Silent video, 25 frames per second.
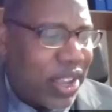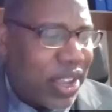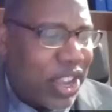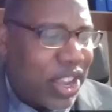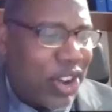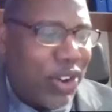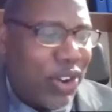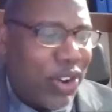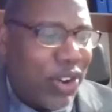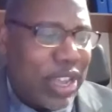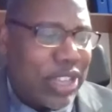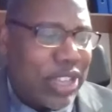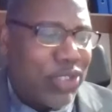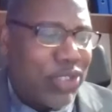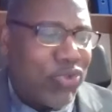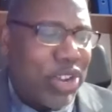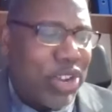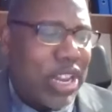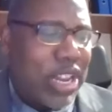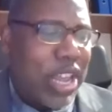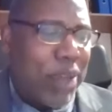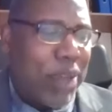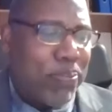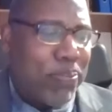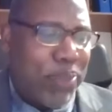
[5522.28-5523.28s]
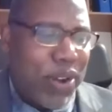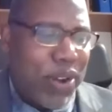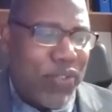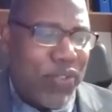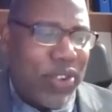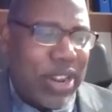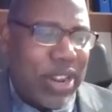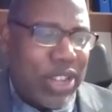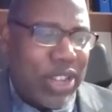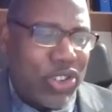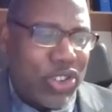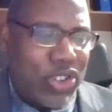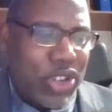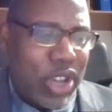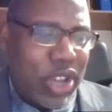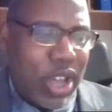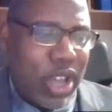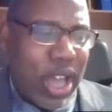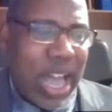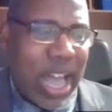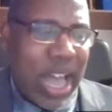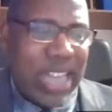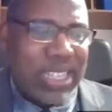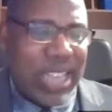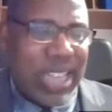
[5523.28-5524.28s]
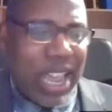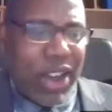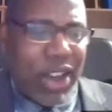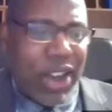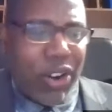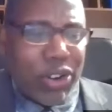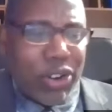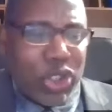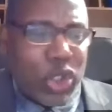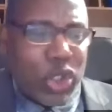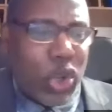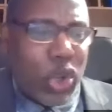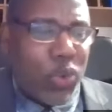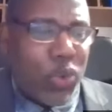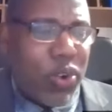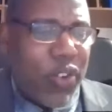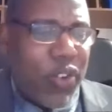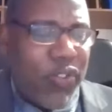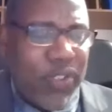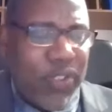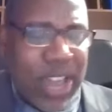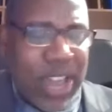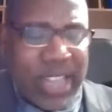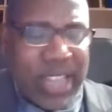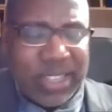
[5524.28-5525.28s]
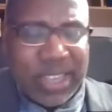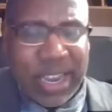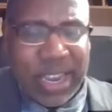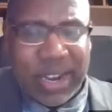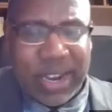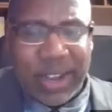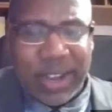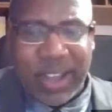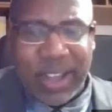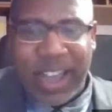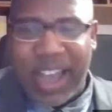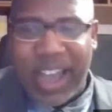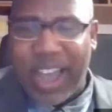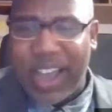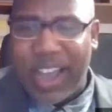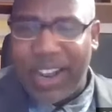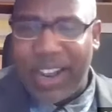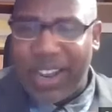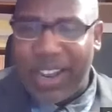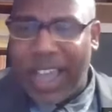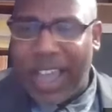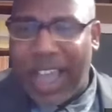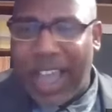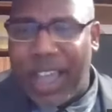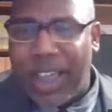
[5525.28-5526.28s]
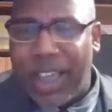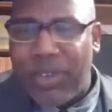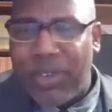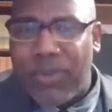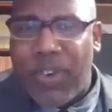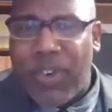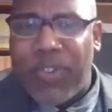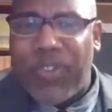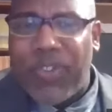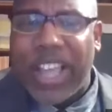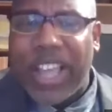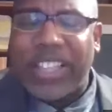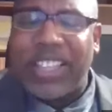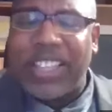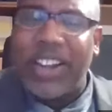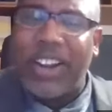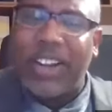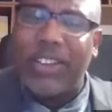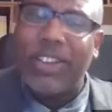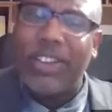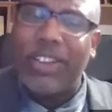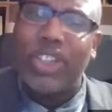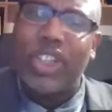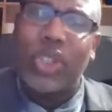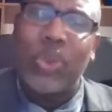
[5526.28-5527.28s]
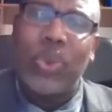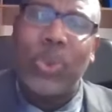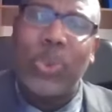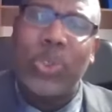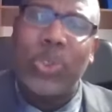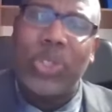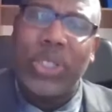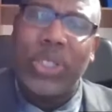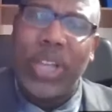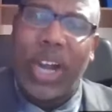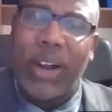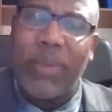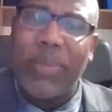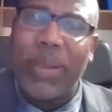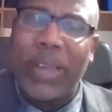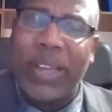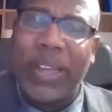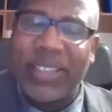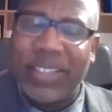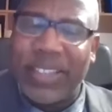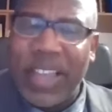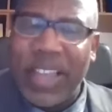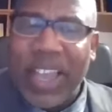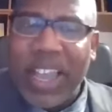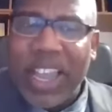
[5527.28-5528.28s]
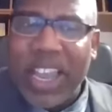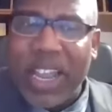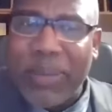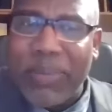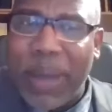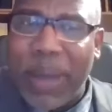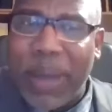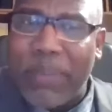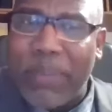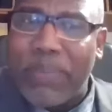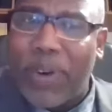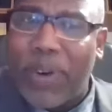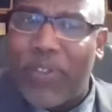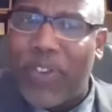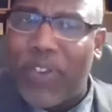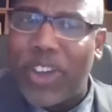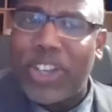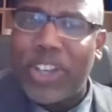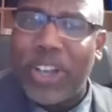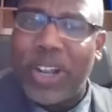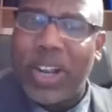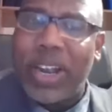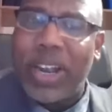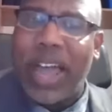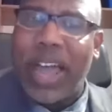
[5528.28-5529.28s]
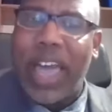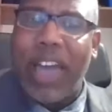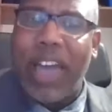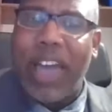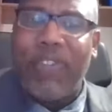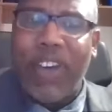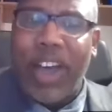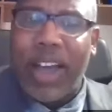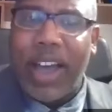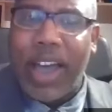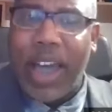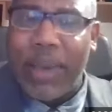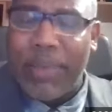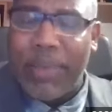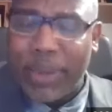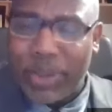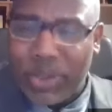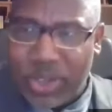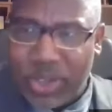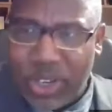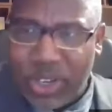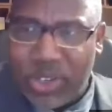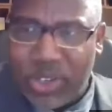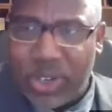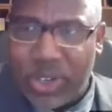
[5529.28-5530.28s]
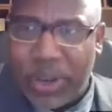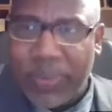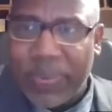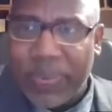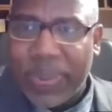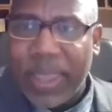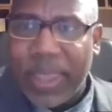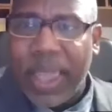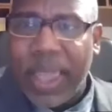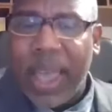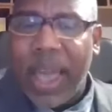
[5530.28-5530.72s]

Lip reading: it's really a privilege. As I also reflected and reflected on the school scenario, because in my professional life, I'm a teacher.